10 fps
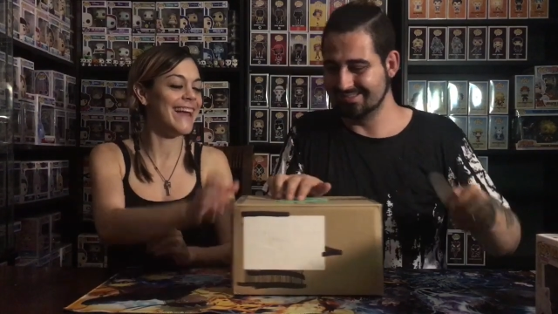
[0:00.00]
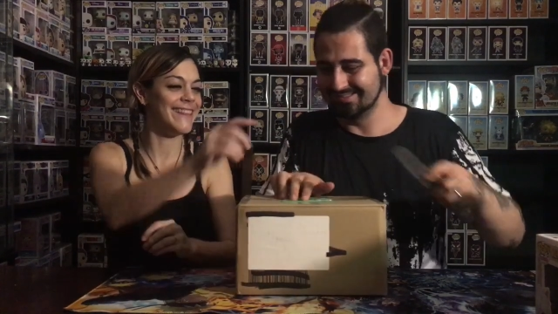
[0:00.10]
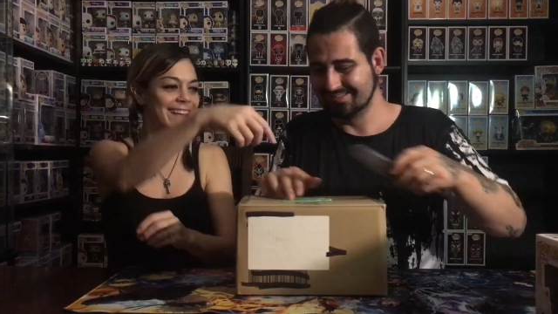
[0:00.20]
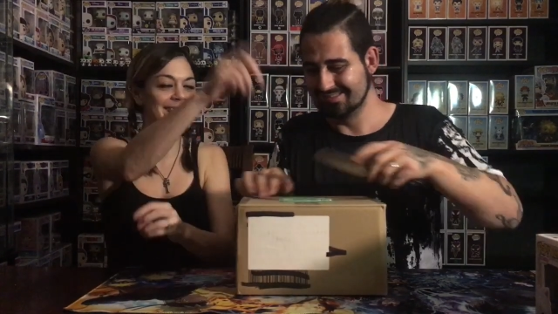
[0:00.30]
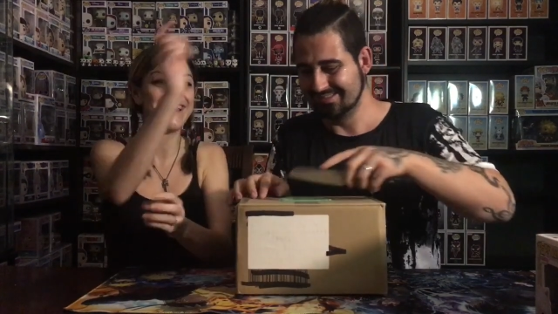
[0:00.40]
Speaker 1: And
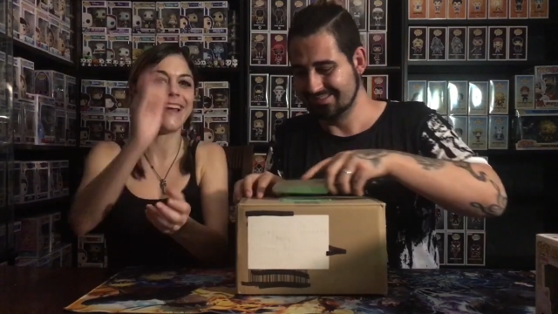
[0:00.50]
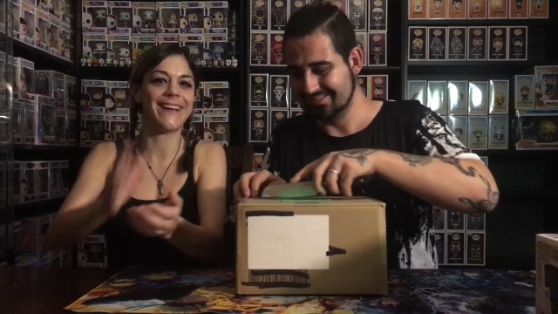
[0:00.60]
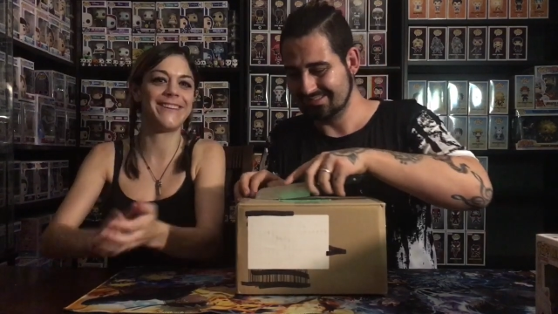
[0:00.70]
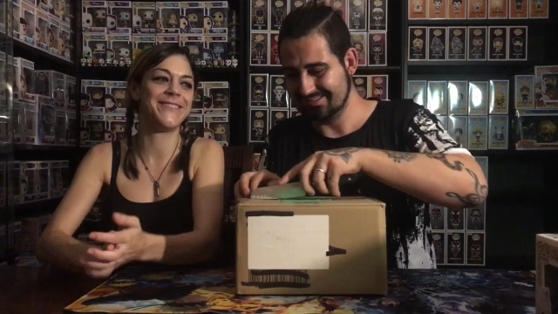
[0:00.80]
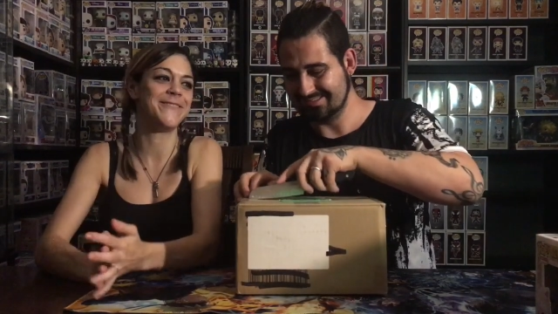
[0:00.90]
the
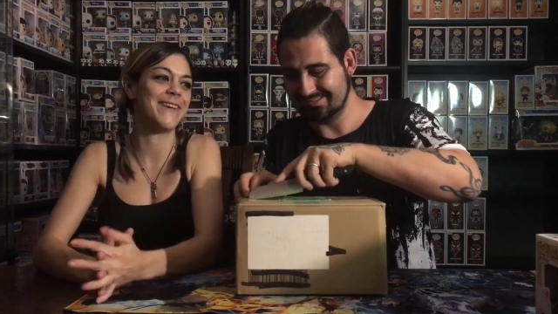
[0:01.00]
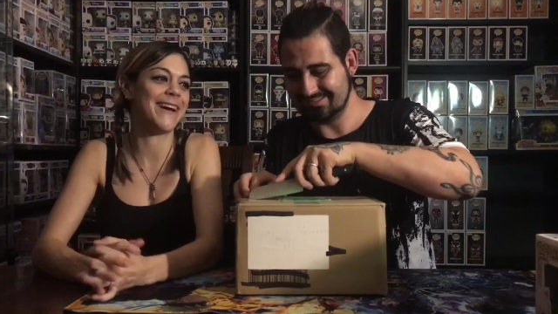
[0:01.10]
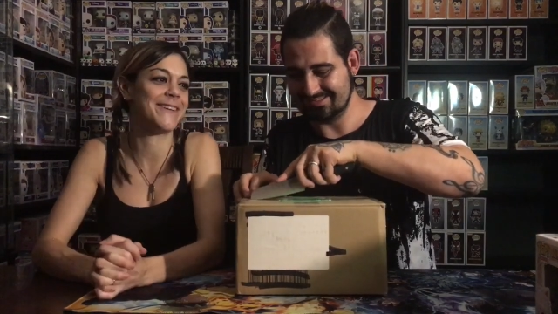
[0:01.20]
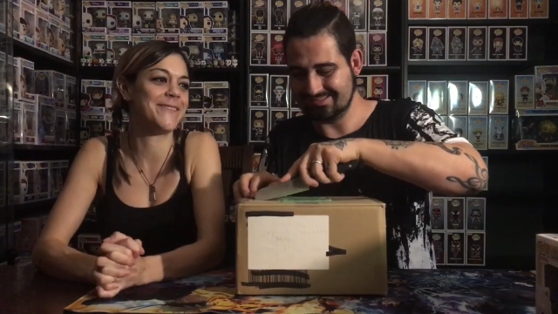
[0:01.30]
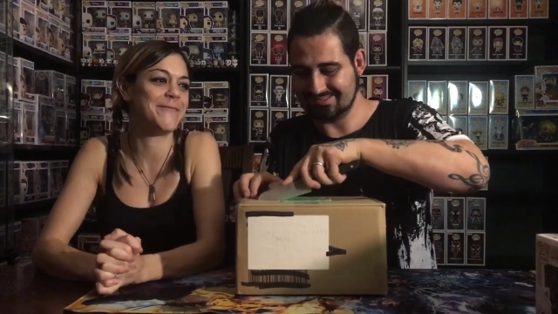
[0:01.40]
Ashy
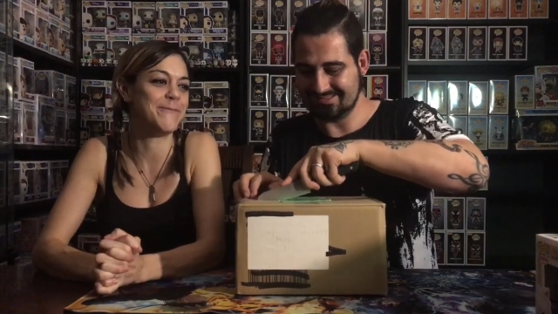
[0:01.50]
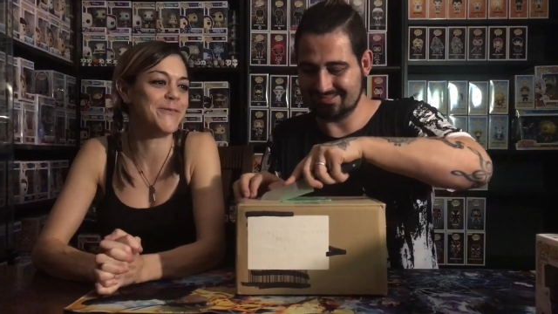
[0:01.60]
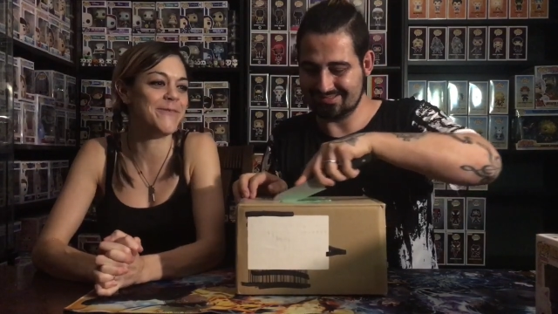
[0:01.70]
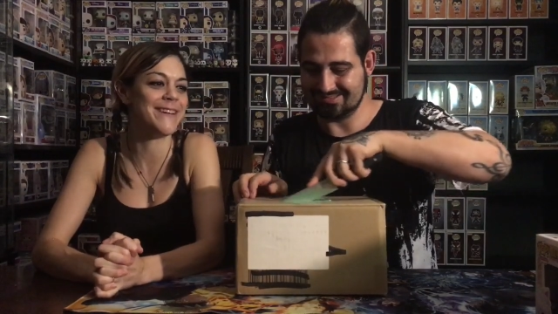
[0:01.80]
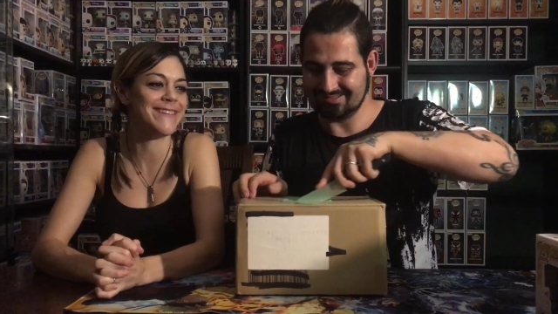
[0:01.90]
actually
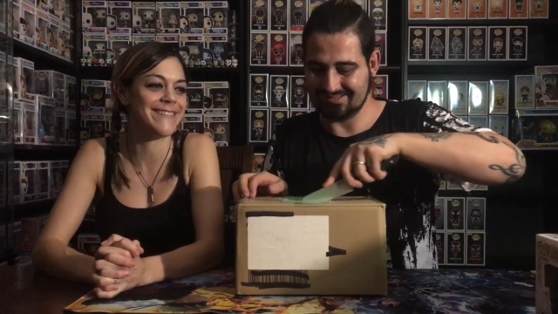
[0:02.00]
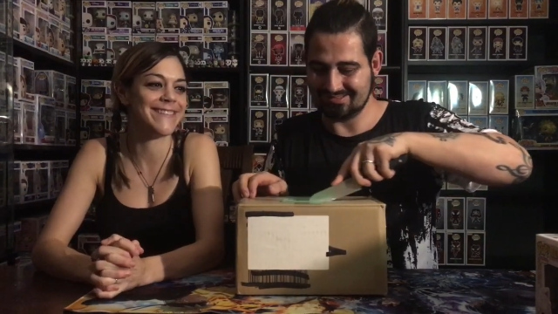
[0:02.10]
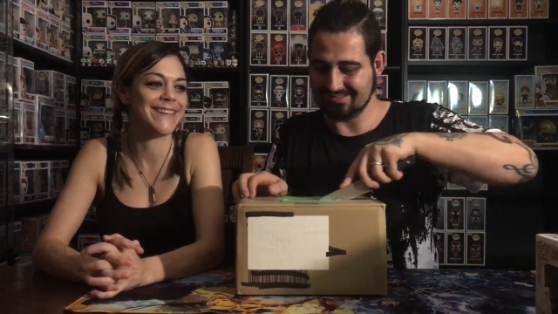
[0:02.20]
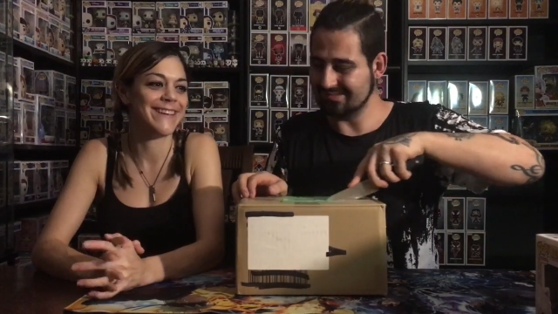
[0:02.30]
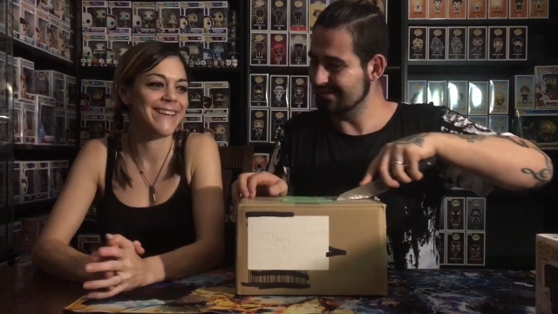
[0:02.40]
movies.
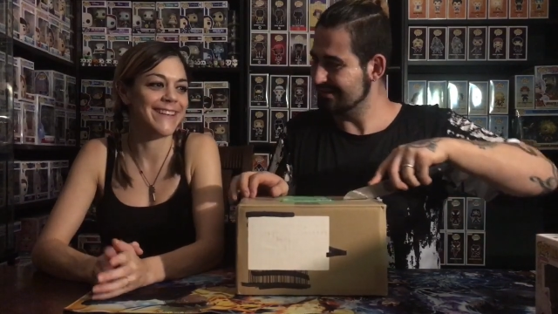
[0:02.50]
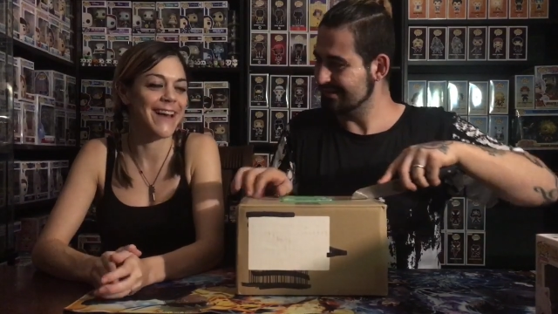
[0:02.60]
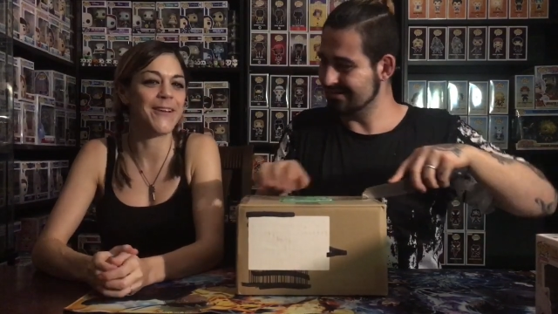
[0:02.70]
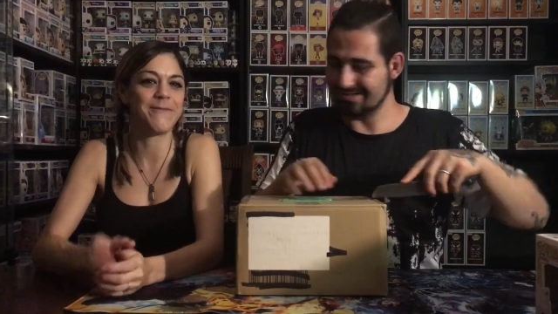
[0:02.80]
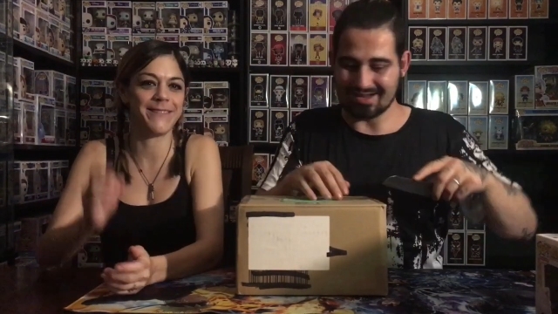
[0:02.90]

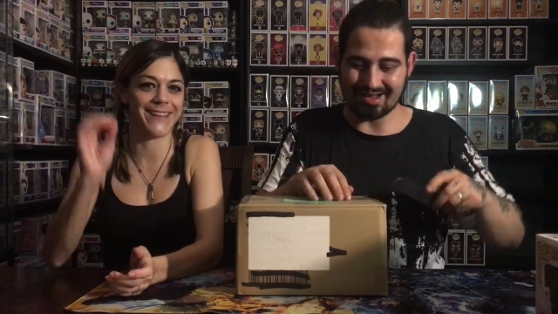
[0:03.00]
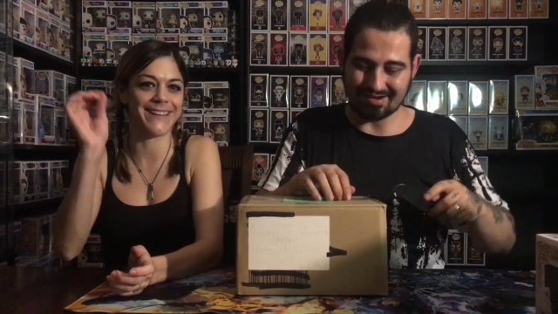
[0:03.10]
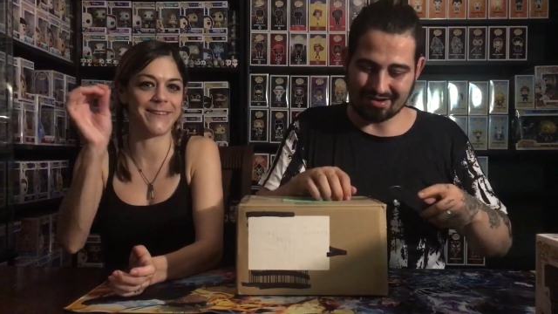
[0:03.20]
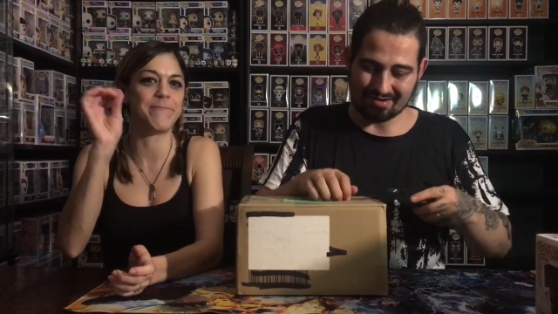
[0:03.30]
That'll be that's a